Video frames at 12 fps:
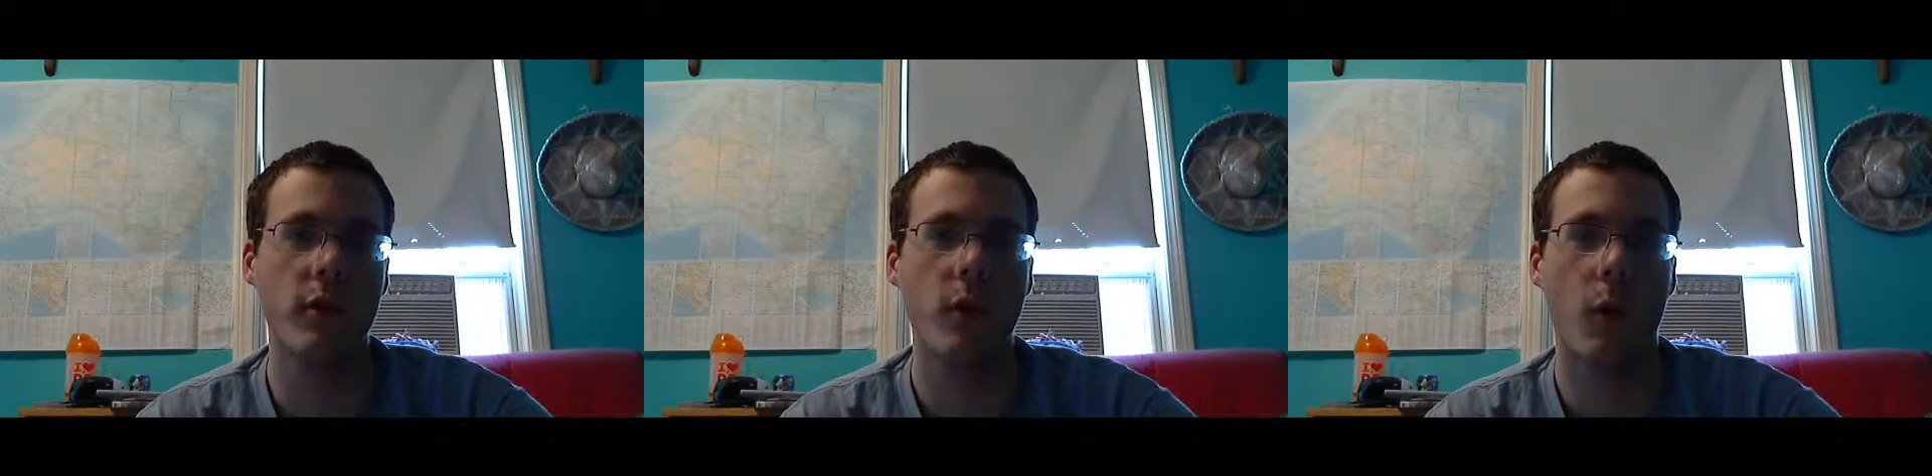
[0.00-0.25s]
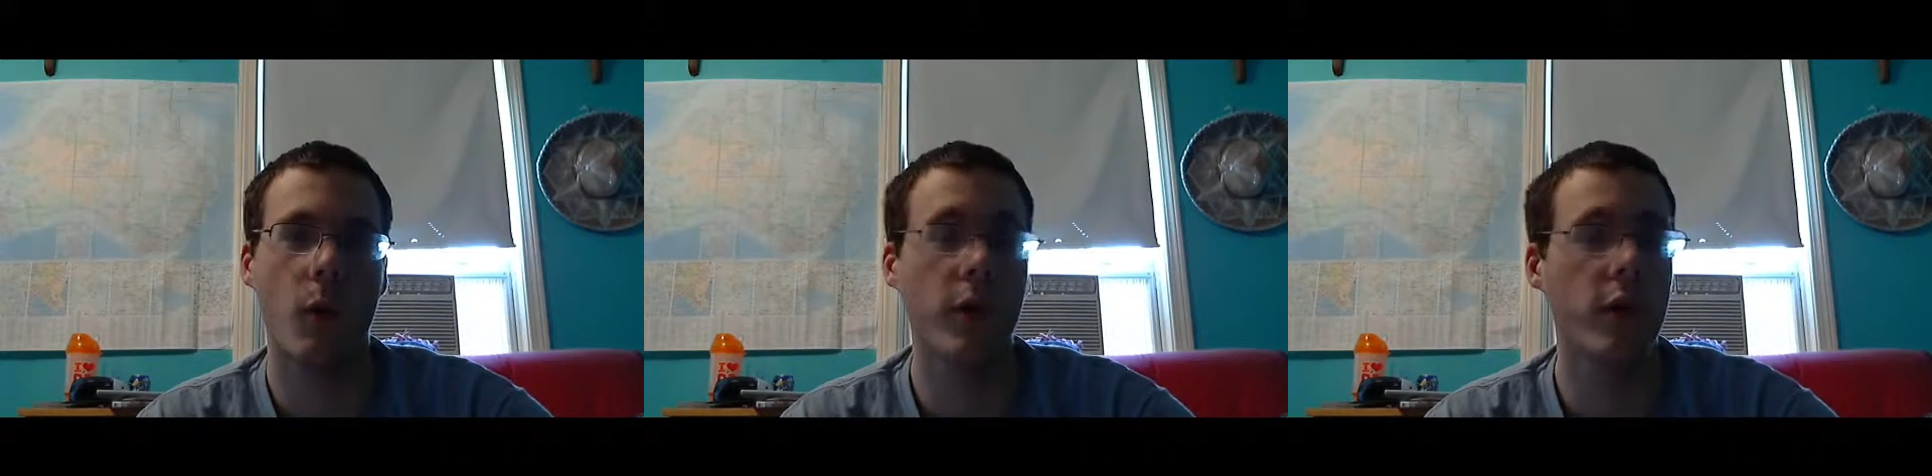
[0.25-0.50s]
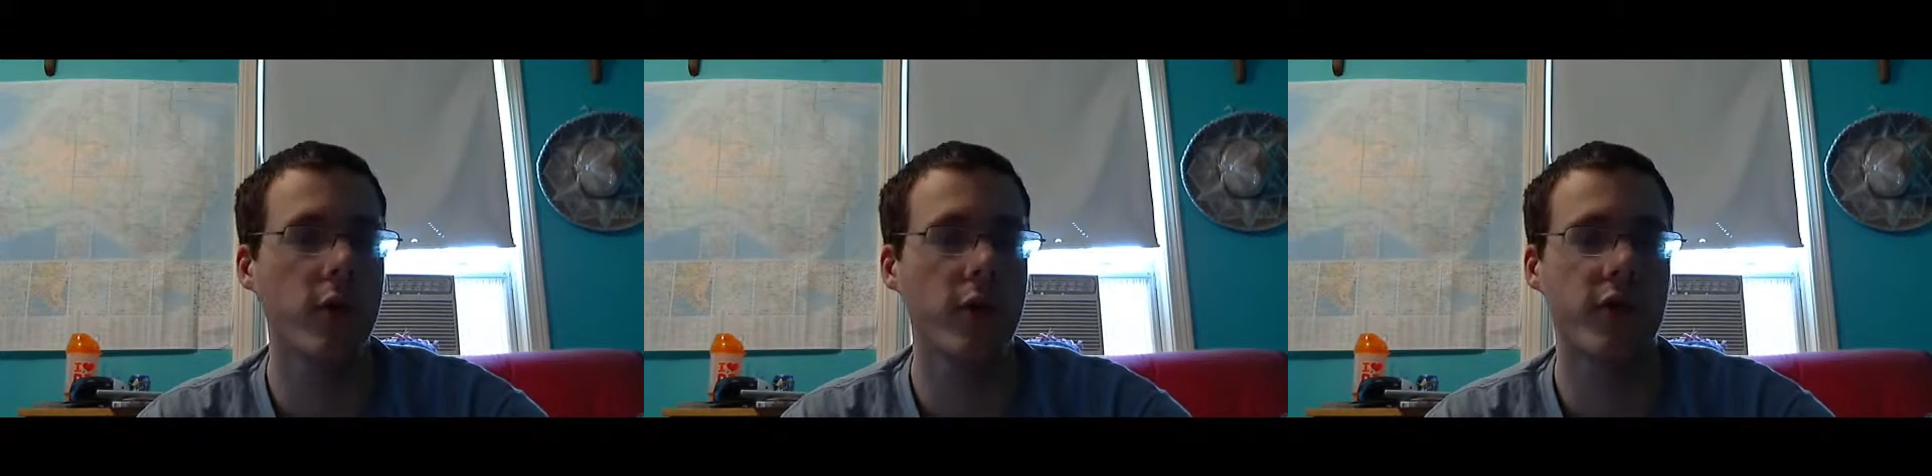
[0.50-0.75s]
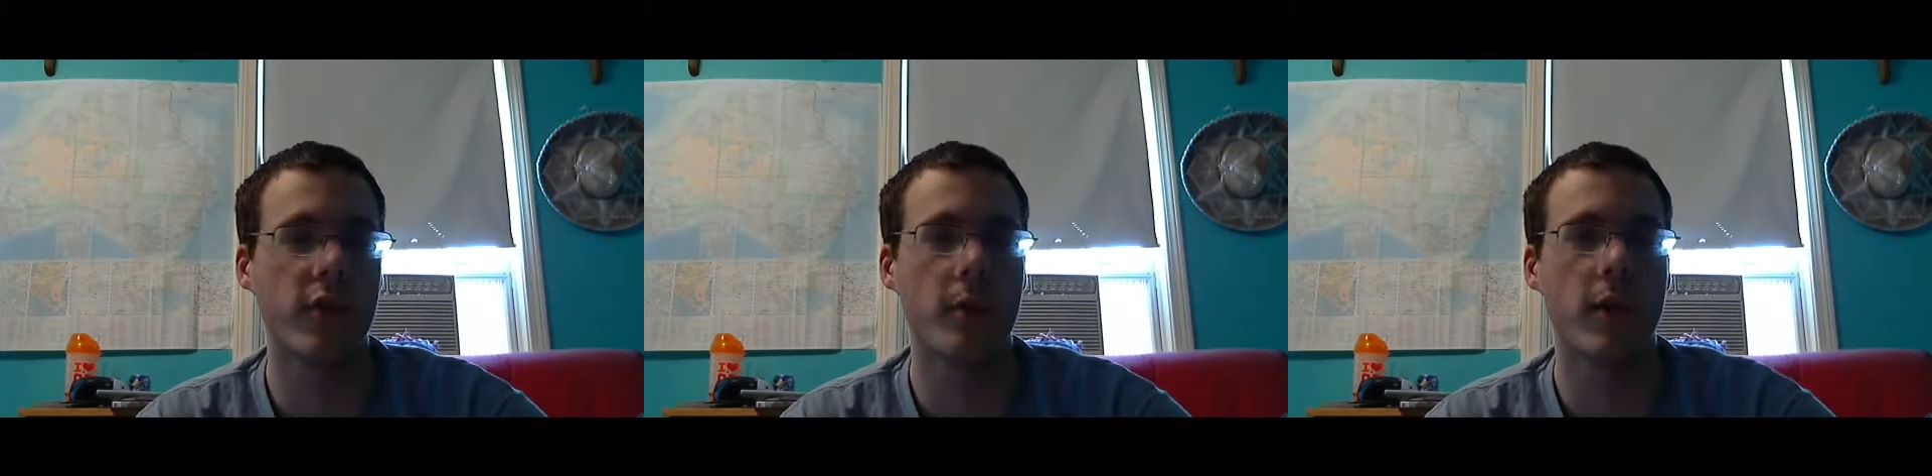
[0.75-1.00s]
or you can use
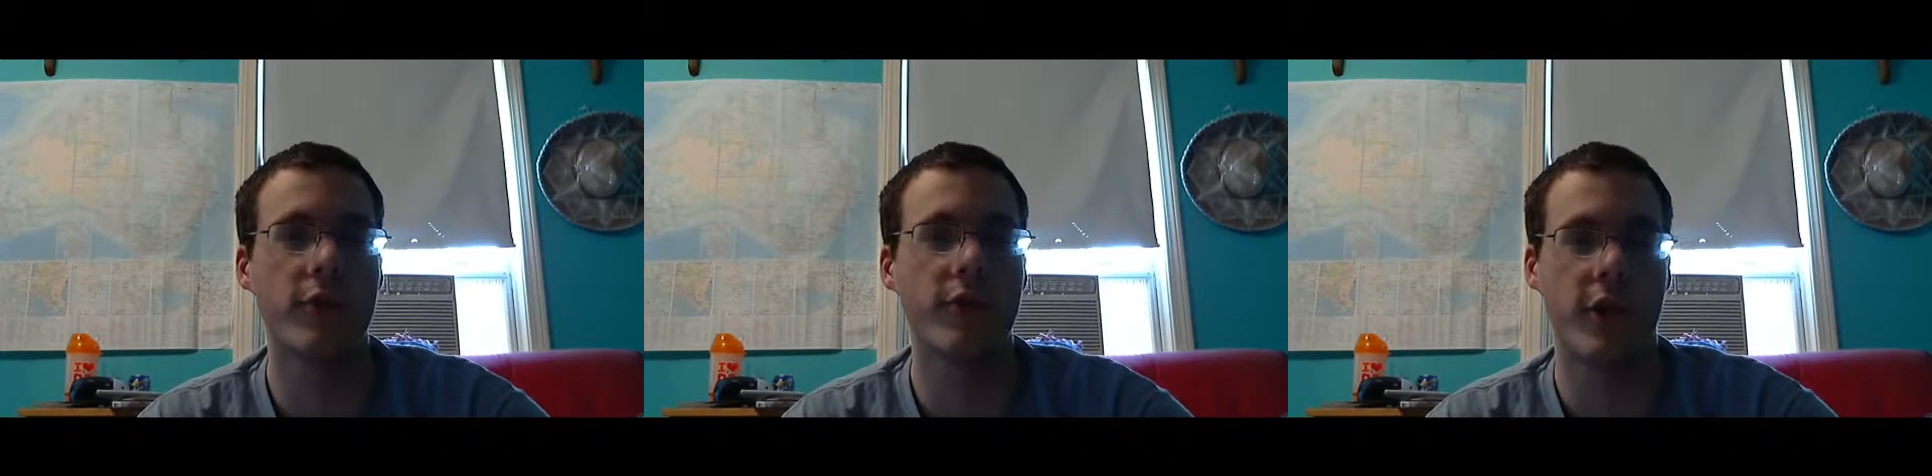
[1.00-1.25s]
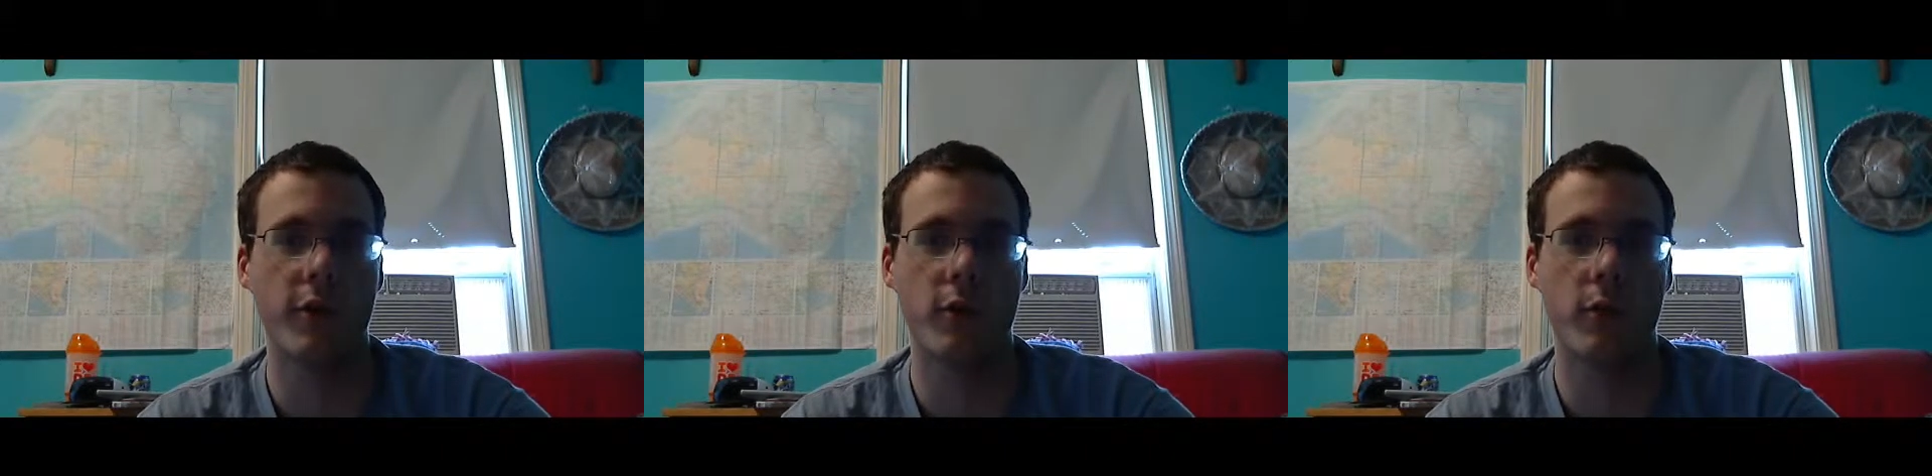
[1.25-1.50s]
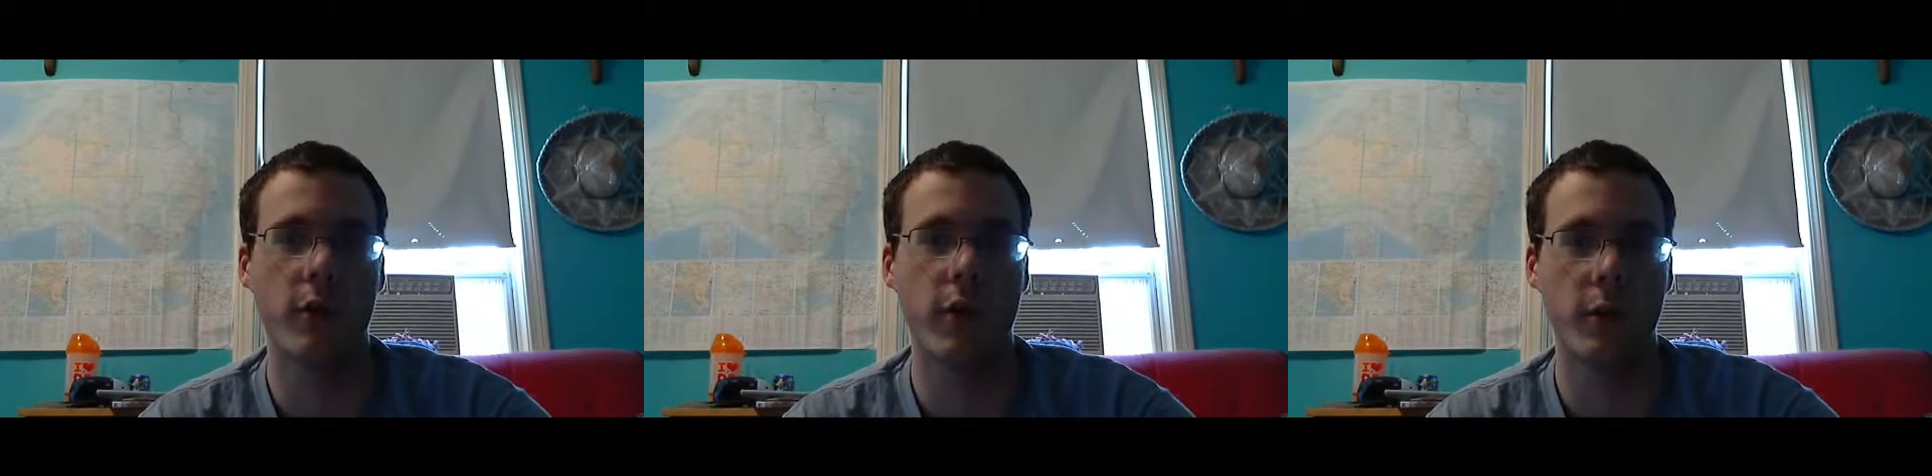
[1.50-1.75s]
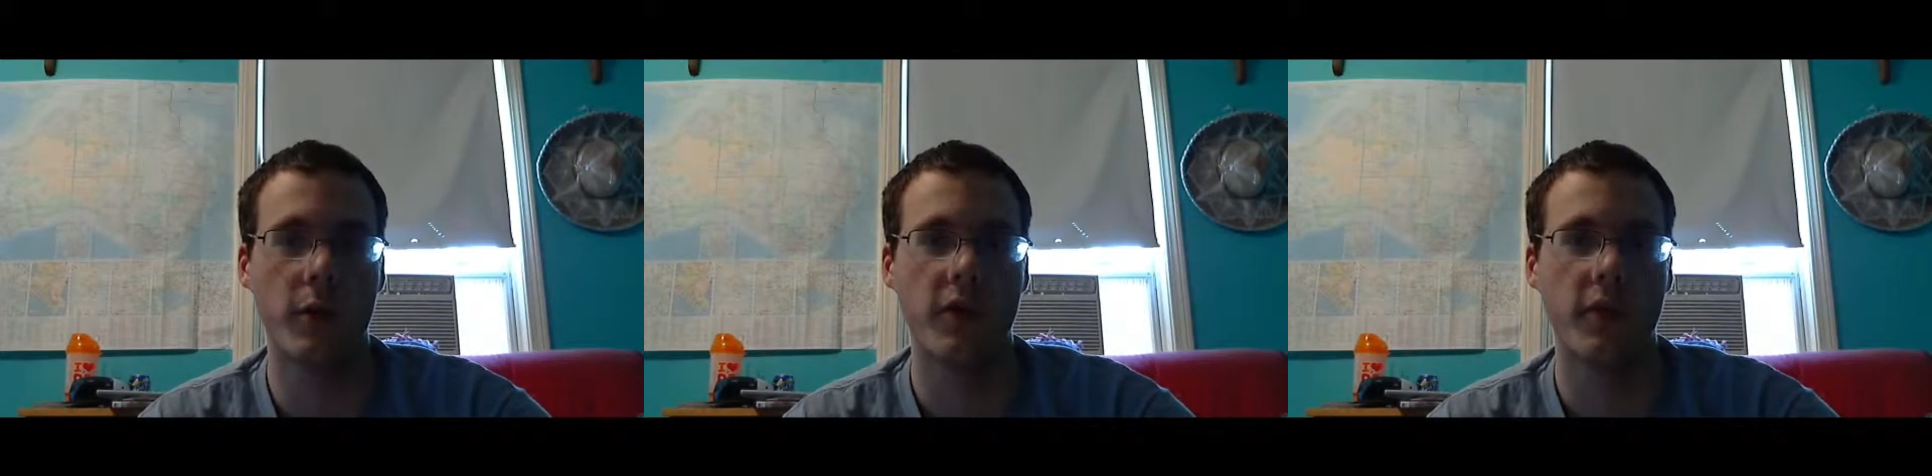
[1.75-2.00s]
them in general
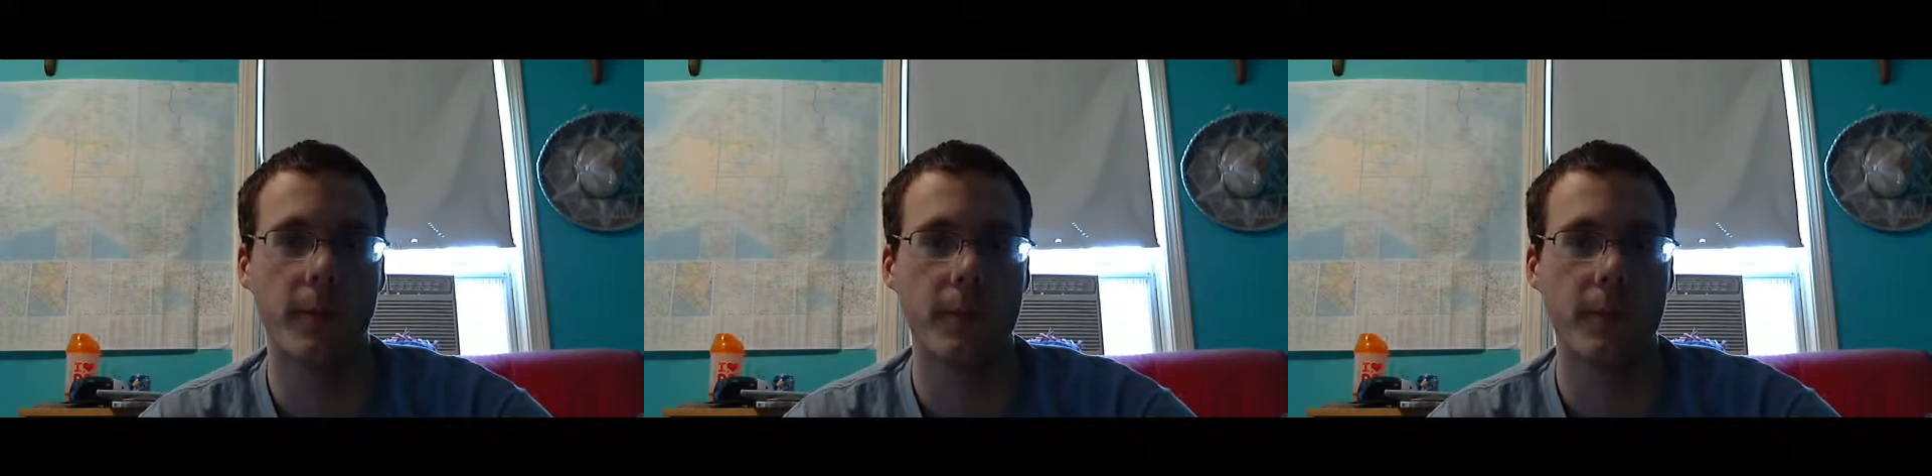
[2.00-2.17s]
use.